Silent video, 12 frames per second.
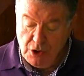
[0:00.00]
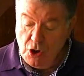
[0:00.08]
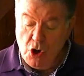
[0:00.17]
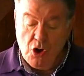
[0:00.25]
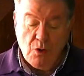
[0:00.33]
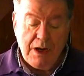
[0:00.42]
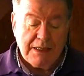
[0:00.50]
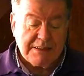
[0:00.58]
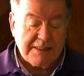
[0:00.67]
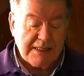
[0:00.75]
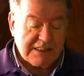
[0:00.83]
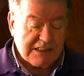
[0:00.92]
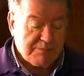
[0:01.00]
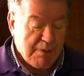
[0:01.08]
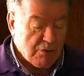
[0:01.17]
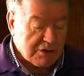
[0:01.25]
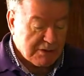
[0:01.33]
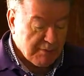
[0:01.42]
Who is this
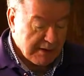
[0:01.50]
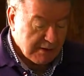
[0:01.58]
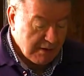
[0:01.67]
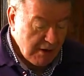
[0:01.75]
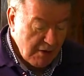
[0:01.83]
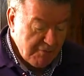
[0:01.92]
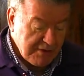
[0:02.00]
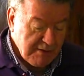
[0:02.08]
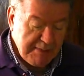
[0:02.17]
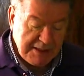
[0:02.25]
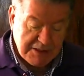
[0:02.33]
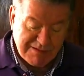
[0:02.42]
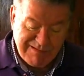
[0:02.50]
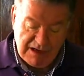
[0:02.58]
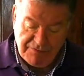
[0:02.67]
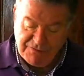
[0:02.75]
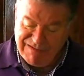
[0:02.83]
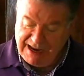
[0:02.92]
spokesman for the Ministry
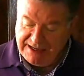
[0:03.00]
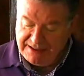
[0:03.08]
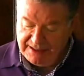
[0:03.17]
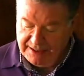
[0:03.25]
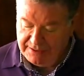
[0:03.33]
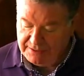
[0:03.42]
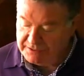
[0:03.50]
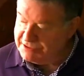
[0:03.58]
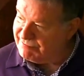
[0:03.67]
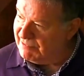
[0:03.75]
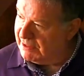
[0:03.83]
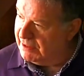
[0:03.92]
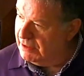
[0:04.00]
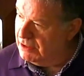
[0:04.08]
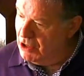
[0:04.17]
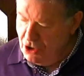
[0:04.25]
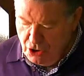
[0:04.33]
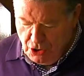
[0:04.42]
of Trade and Industry?
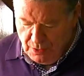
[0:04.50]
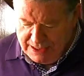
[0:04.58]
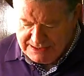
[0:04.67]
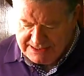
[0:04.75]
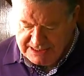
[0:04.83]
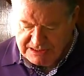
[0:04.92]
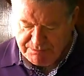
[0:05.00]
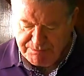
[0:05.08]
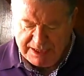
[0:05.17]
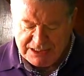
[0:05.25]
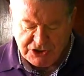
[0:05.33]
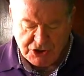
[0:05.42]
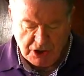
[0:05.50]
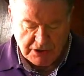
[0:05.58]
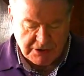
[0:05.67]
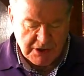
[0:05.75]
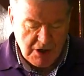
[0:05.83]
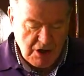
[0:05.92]
Who is this big
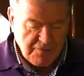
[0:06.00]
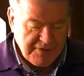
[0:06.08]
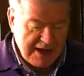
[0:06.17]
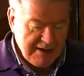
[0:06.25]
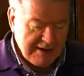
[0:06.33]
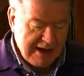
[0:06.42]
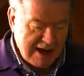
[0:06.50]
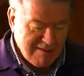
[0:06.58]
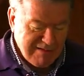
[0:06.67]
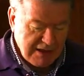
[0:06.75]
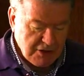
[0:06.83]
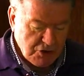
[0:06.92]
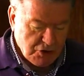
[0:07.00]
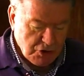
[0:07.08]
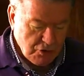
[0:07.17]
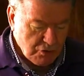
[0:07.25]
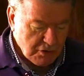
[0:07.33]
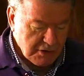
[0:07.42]
shot of the Hungarian
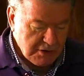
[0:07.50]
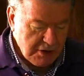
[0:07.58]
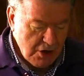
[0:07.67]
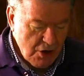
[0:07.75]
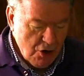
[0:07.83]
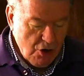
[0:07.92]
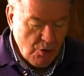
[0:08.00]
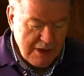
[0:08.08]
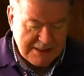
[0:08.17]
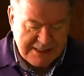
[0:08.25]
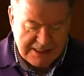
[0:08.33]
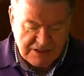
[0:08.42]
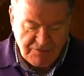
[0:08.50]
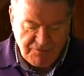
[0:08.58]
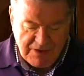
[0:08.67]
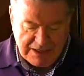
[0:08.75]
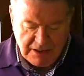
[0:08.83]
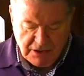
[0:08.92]
Jews? Who is this
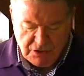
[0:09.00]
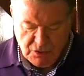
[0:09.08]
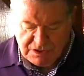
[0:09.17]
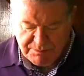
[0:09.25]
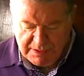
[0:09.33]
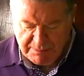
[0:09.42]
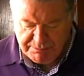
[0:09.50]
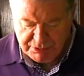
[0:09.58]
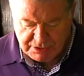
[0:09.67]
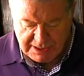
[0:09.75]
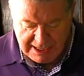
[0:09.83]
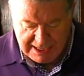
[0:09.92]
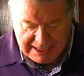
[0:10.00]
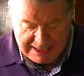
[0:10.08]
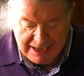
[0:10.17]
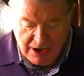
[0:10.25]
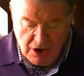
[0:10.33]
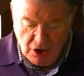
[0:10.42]
fellow who has been put
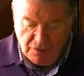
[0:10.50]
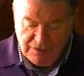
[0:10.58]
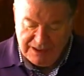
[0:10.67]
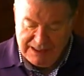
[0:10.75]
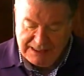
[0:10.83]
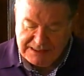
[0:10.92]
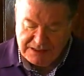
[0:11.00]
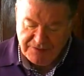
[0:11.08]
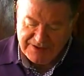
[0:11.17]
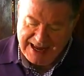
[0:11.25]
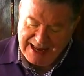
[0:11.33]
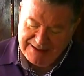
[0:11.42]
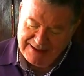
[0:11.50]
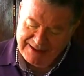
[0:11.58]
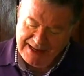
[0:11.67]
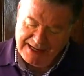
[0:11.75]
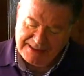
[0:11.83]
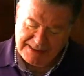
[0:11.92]
high on the list of
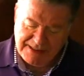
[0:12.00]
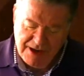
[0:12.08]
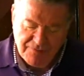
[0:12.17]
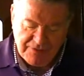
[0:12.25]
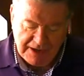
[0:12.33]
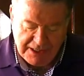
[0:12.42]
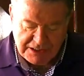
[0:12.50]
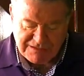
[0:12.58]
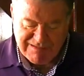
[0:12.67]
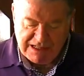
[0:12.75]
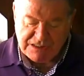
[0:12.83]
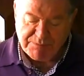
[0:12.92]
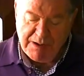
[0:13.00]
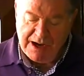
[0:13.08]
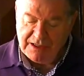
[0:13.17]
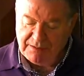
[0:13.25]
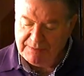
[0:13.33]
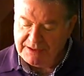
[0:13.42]
candidates for Israel's
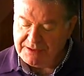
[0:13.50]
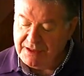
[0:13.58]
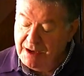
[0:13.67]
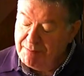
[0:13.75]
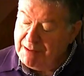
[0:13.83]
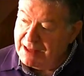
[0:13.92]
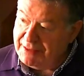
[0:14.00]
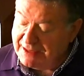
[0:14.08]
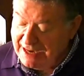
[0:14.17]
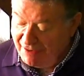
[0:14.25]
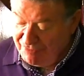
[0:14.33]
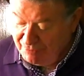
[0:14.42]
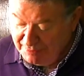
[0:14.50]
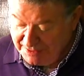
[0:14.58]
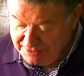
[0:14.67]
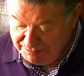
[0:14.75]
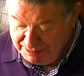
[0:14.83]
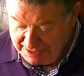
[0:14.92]
parliament by the
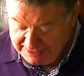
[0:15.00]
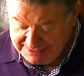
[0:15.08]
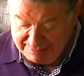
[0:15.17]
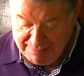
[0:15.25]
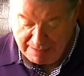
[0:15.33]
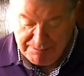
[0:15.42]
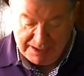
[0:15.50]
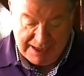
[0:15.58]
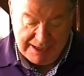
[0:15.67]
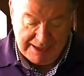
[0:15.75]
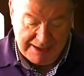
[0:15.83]
government party Mapai?